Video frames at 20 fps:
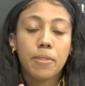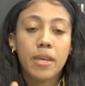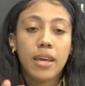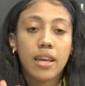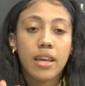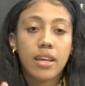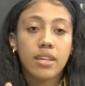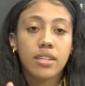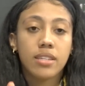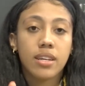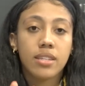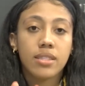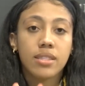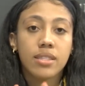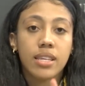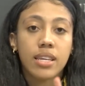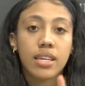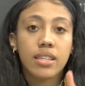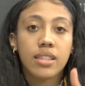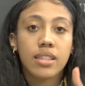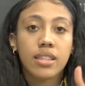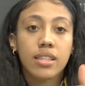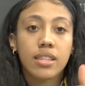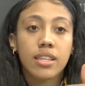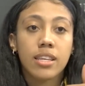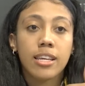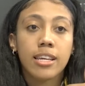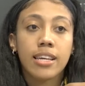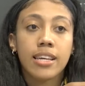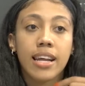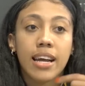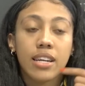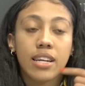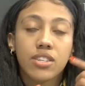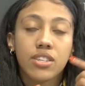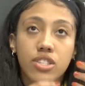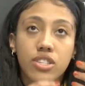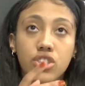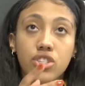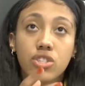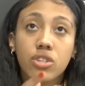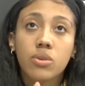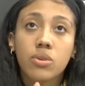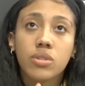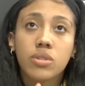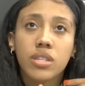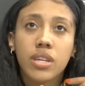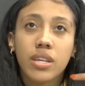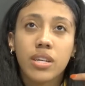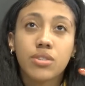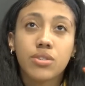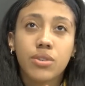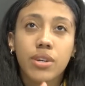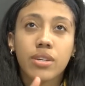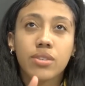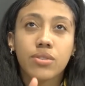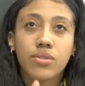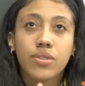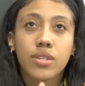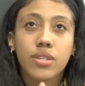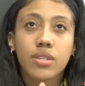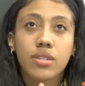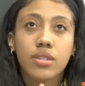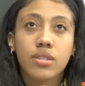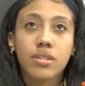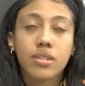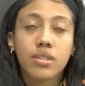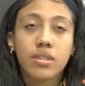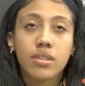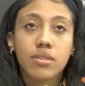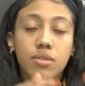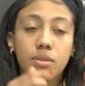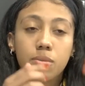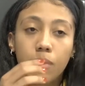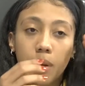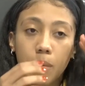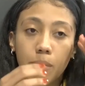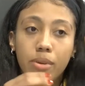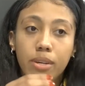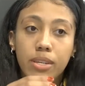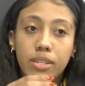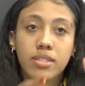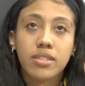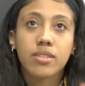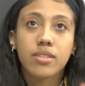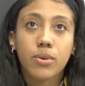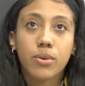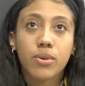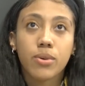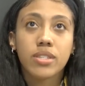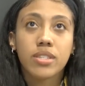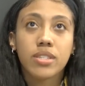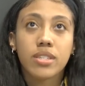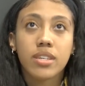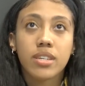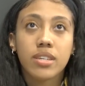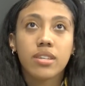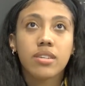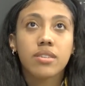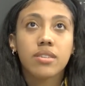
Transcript: And I think it actually showed today and transferred from my brain to the court today.